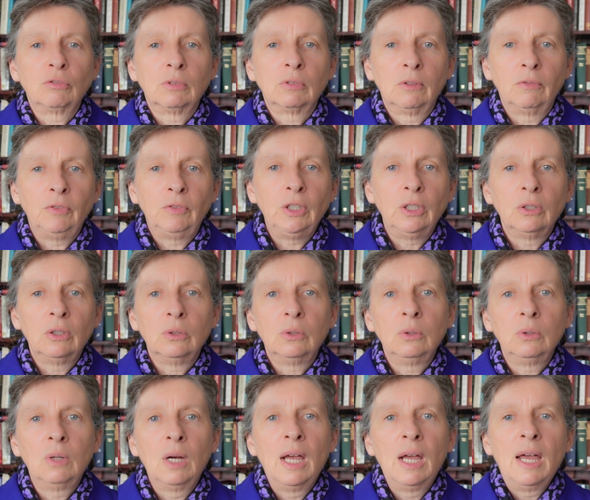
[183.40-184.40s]

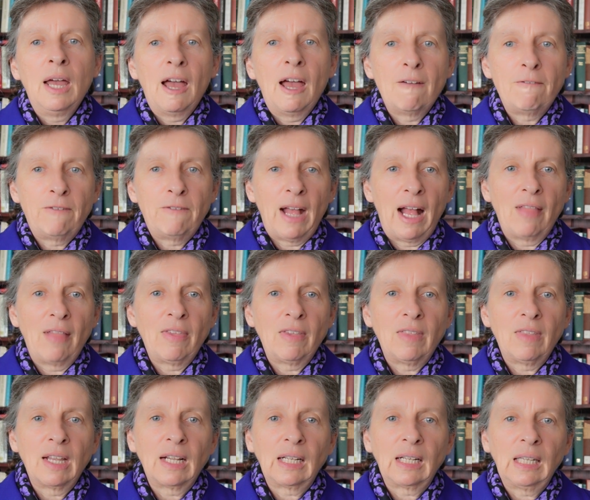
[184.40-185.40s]
review, have found that
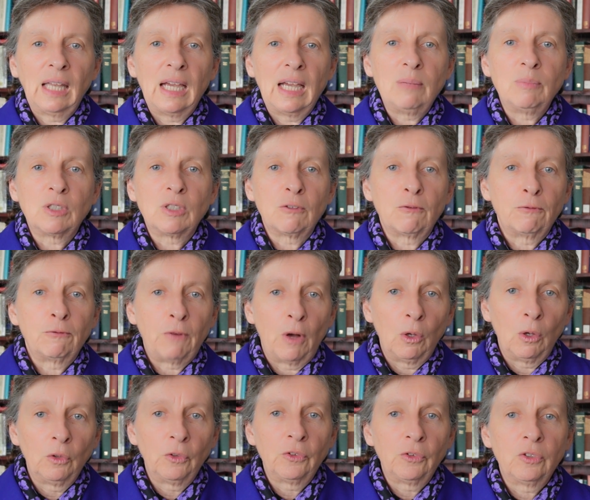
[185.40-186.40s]
their claims are
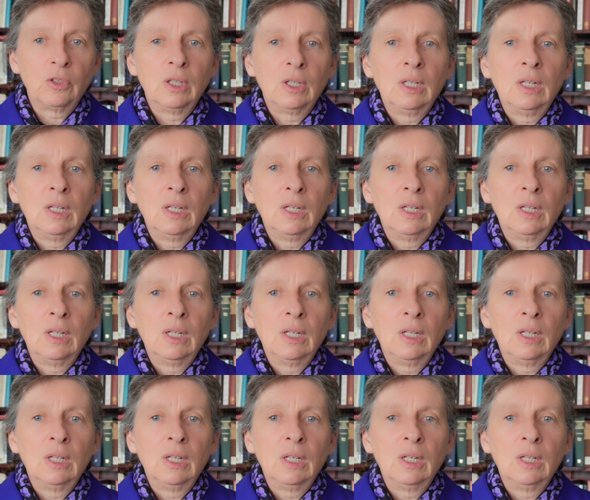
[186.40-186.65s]
false